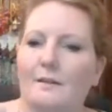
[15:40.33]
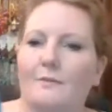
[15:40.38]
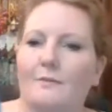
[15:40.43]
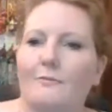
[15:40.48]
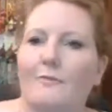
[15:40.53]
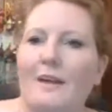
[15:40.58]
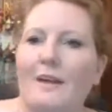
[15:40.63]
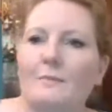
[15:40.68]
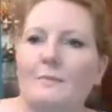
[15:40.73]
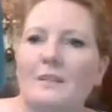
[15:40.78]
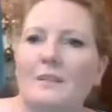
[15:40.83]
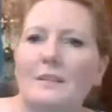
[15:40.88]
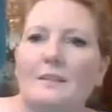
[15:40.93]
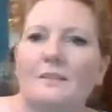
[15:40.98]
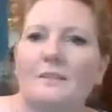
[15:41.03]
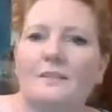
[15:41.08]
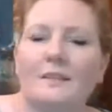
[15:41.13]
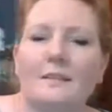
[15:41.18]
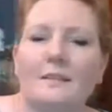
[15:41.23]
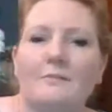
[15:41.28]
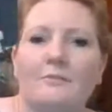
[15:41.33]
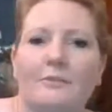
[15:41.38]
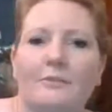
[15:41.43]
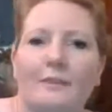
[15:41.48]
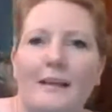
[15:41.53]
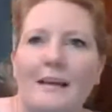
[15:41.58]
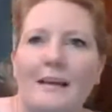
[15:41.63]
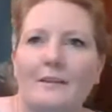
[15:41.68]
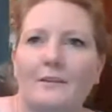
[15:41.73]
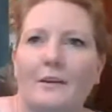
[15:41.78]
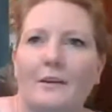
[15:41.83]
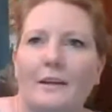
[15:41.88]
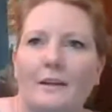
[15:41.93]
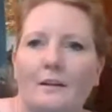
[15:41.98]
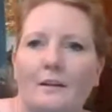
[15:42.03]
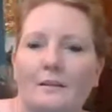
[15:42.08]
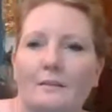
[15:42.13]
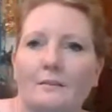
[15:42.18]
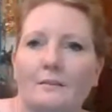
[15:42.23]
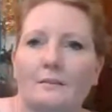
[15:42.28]
Fabulously Flattering
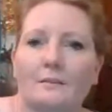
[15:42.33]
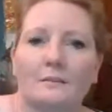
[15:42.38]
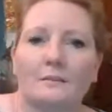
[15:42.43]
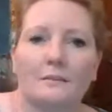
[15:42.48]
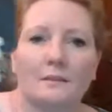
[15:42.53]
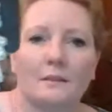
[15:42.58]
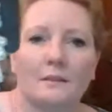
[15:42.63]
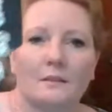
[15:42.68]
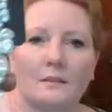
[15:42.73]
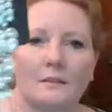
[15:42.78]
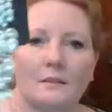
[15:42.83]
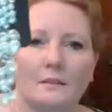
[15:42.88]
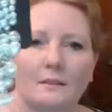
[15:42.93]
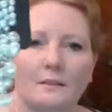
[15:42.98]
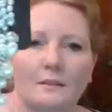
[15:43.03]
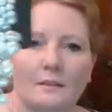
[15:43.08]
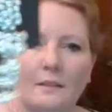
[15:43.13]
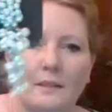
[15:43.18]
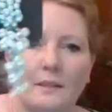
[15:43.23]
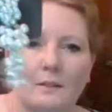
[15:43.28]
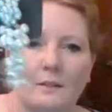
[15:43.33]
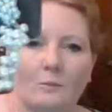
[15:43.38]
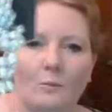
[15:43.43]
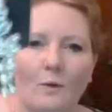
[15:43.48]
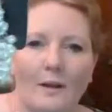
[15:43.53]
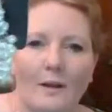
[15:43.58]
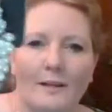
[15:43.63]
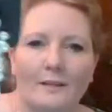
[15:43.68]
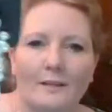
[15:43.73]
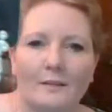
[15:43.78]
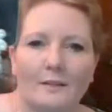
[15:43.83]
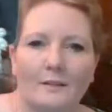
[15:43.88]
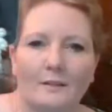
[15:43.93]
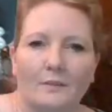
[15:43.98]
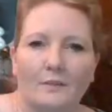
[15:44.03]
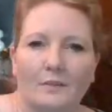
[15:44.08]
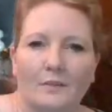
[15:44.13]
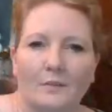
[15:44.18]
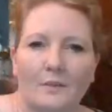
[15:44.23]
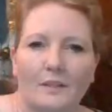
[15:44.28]
in white.
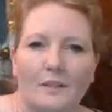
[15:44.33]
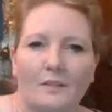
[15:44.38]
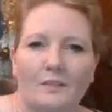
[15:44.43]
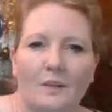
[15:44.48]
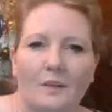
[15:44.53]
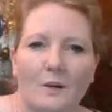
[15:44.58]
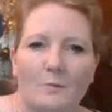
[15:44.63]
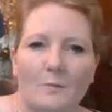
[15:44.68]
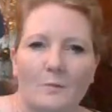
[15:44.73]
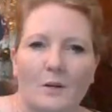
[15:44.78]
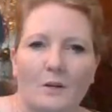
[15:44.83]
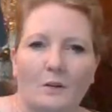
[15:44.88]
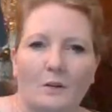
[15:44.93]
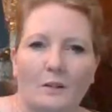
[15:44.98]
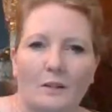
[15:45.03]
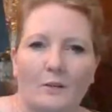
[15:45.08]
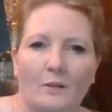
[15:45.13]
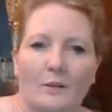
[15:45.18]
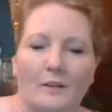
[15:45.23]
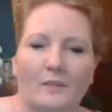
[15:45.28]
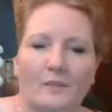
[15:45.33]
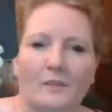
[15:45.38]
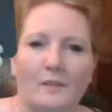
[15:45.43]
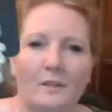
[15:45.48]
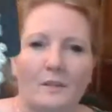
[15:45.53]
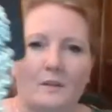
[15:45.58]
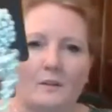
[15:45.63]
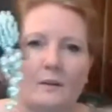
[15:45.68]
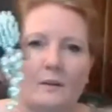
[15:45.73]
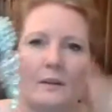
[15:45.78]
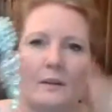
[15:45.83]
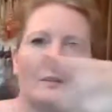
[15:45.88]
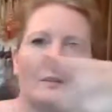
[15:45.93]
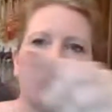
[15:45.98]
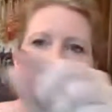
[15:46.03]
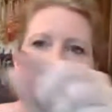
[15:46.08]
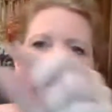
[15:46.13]
So these are pearl encrusted earrings.